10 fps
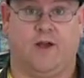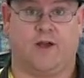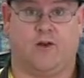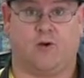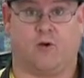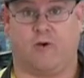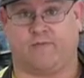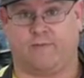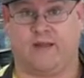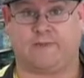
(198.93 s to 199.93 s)
going
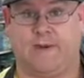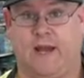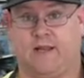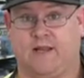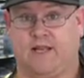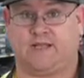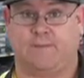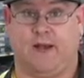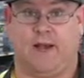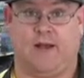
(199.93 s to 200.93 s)
from this bag to this
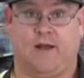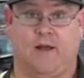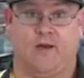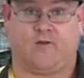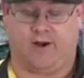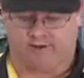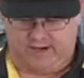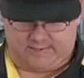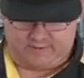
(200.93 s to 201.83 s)
bag, trying to grab